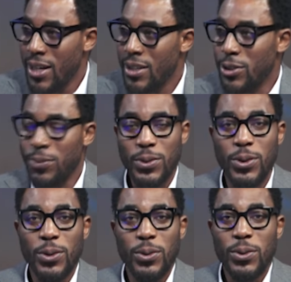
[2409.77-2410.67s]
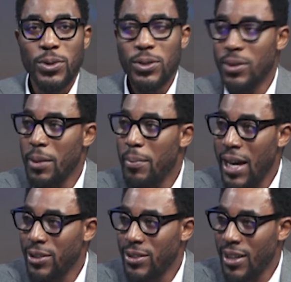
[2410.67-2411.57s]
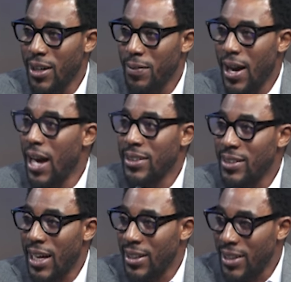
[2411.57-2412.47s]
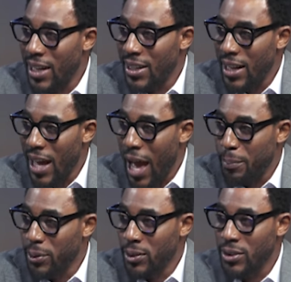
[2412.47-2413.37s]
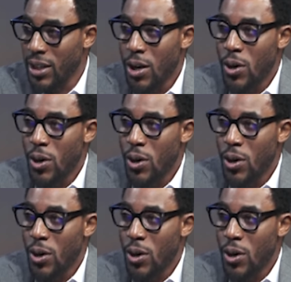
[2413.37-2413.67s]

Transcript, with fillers: if you stay by yourself and that happens,